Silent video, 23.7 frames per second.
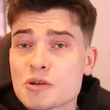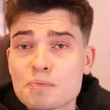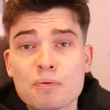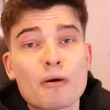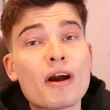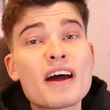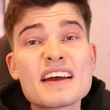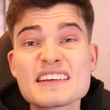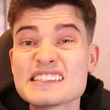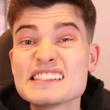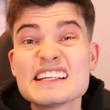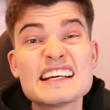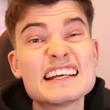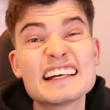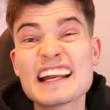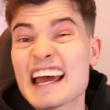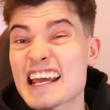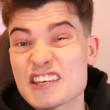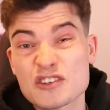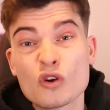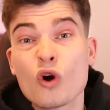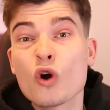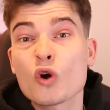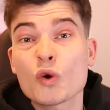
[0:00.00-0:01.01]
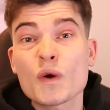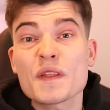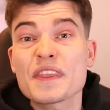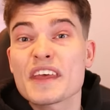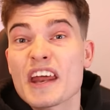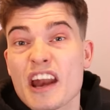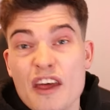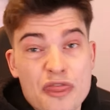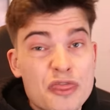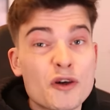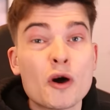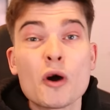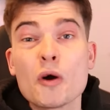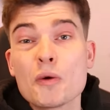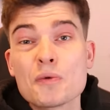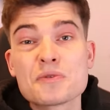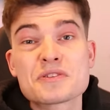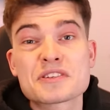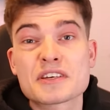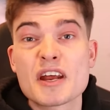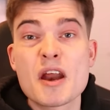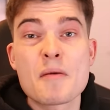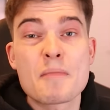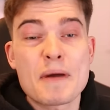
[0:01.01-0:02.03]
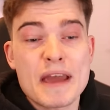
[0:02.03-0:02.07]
surprisingly less awkward than I thought it was gonna